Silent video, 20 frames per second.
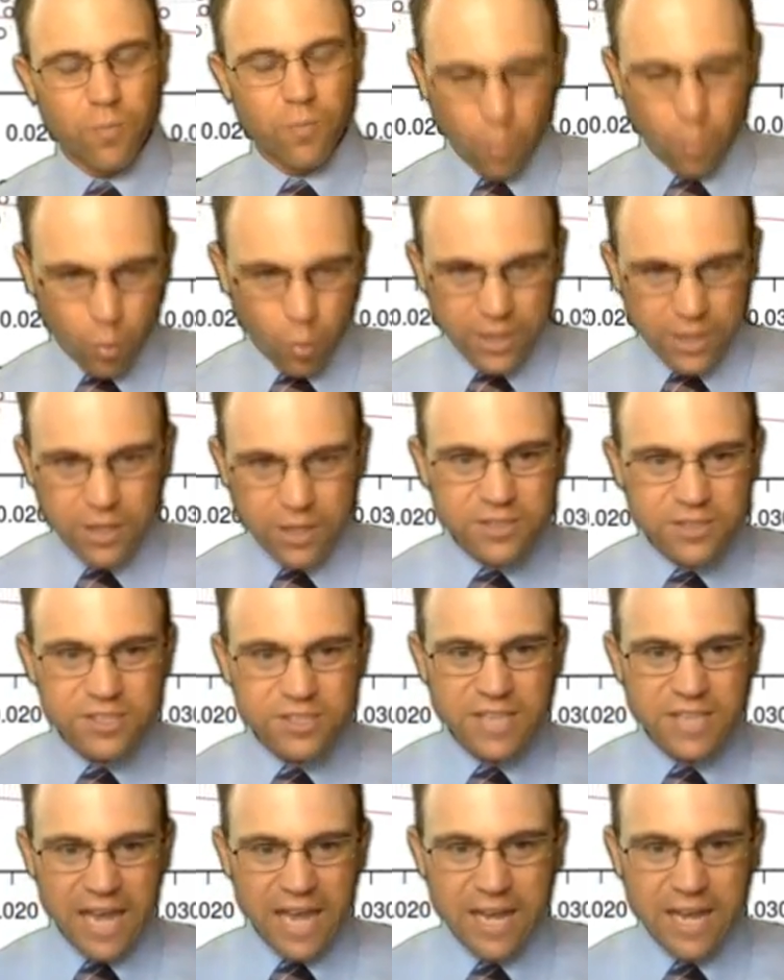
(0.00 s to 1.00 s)
we could
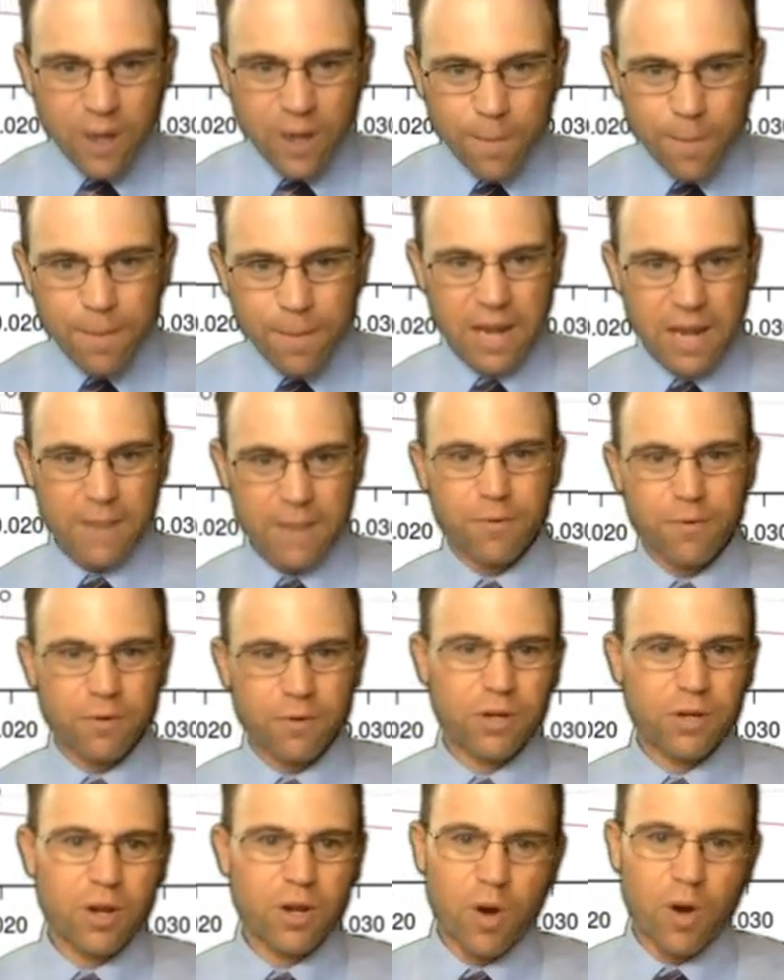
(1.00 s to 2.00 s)
say in our paper,
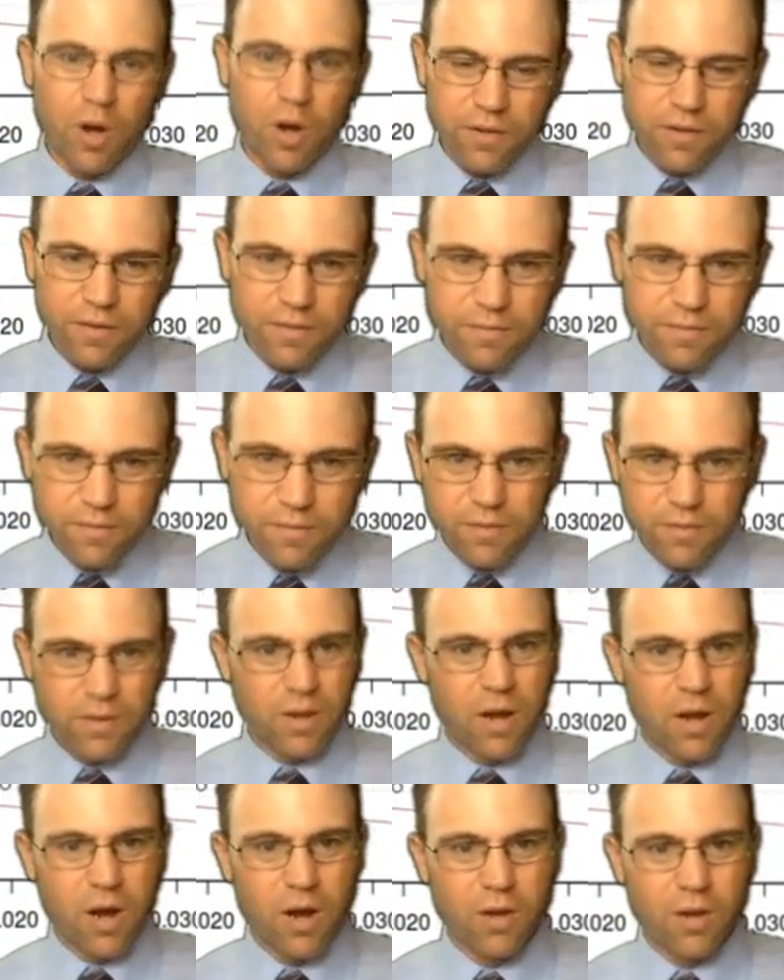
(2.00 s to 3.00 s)

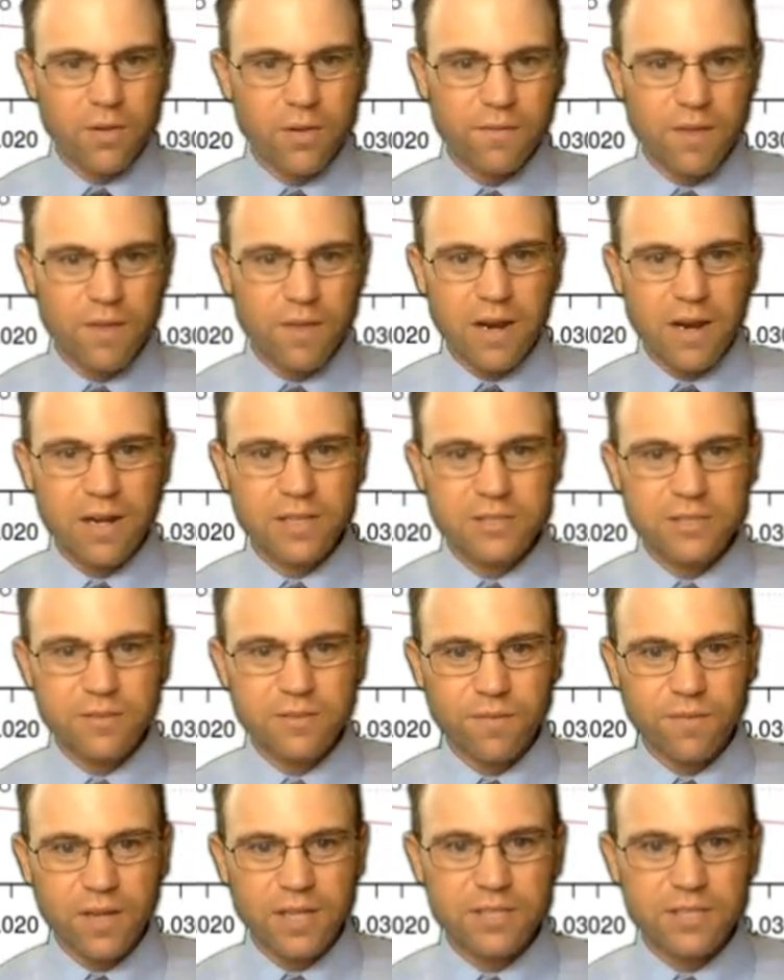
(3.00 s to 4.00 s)
all the variance
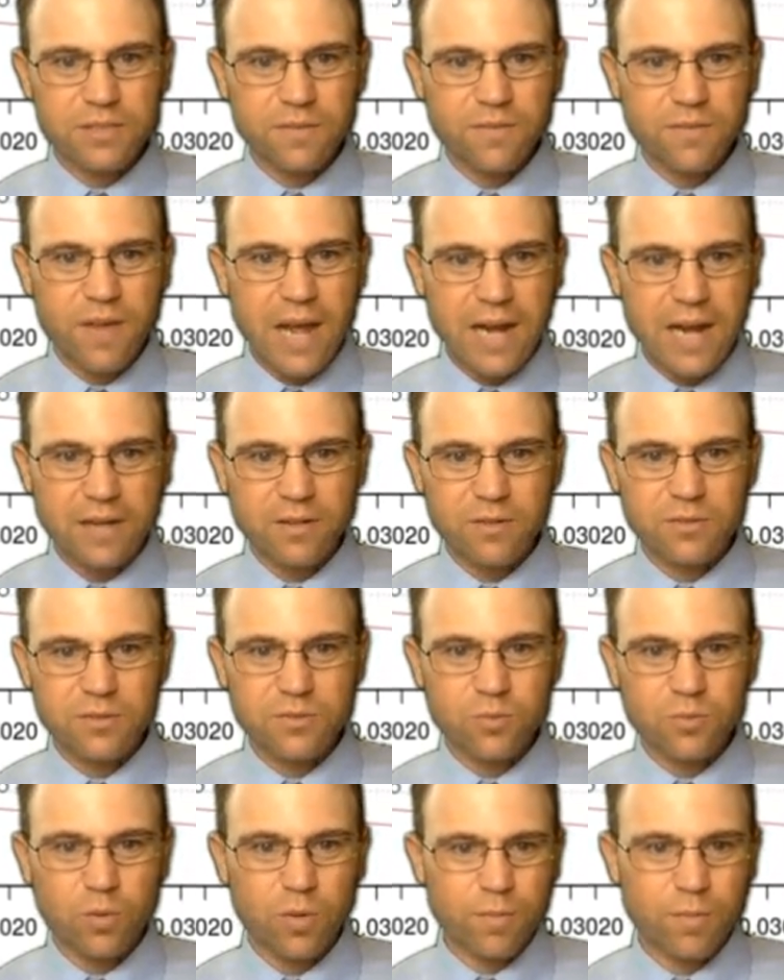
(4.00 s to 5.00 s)
inflation
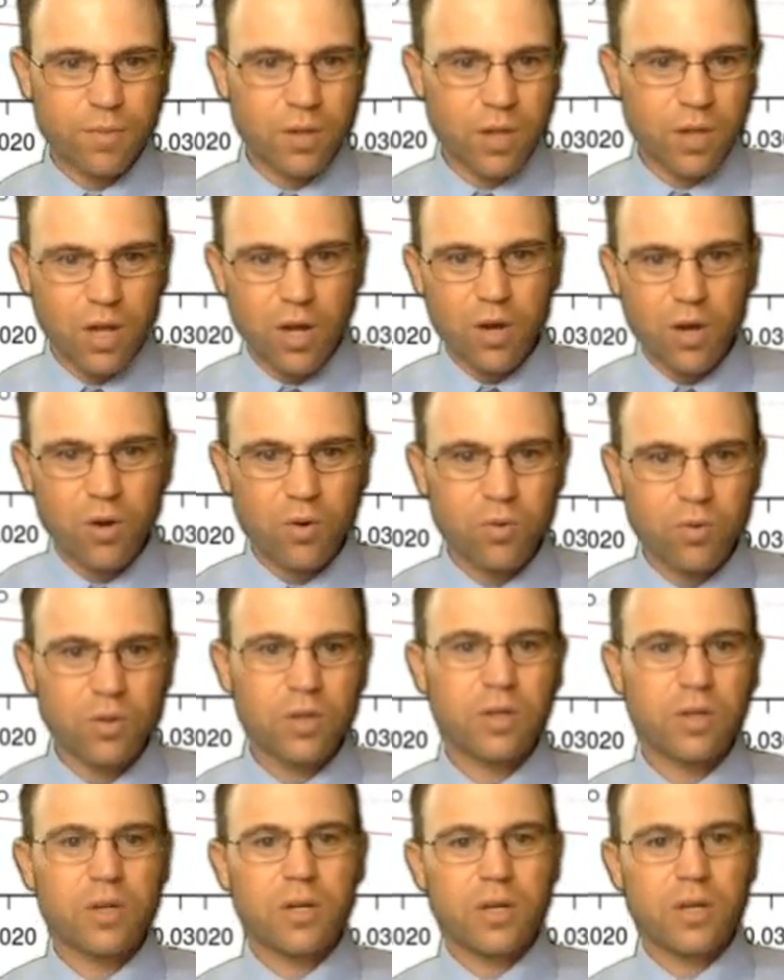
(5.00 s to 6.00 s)
factors were below
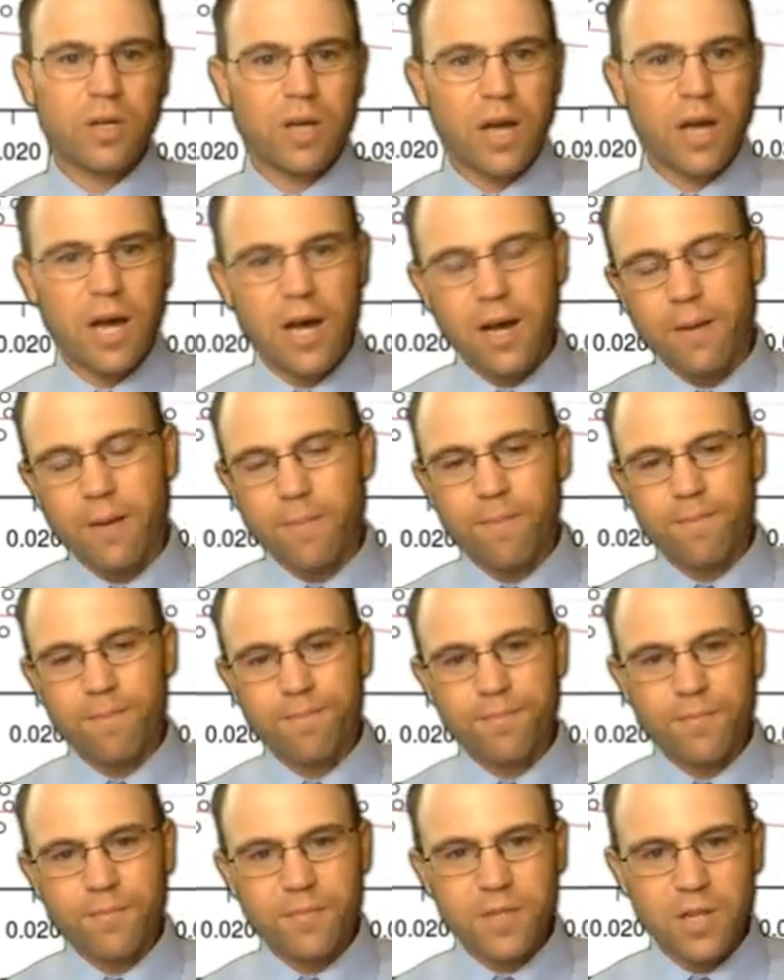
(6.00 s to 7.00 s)

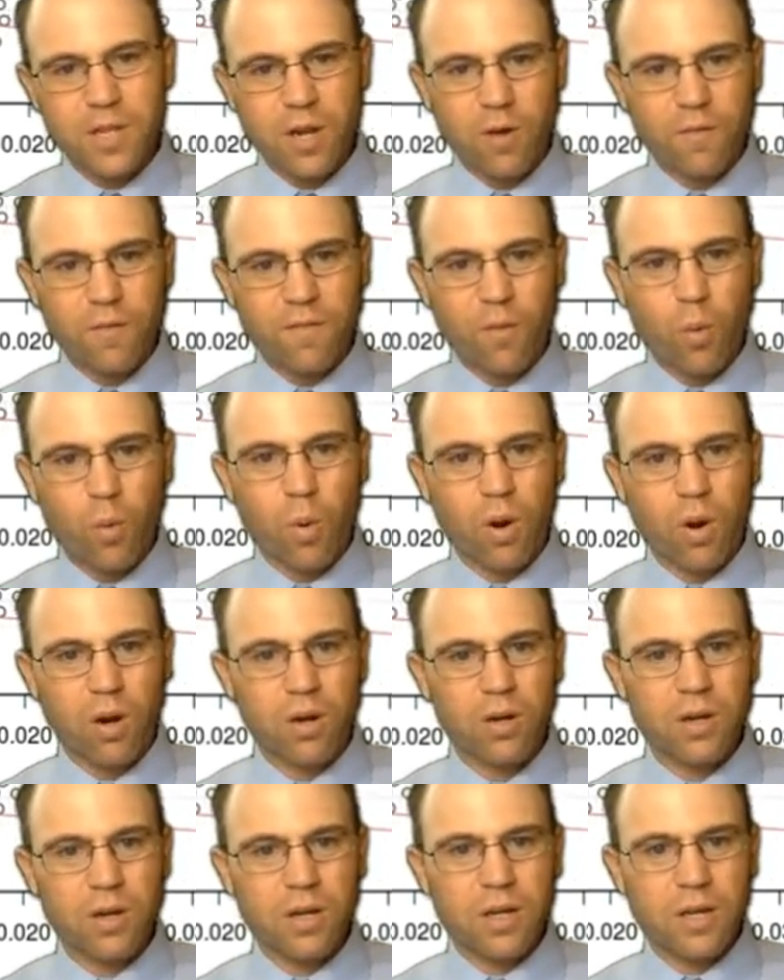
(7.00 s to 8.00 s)
4,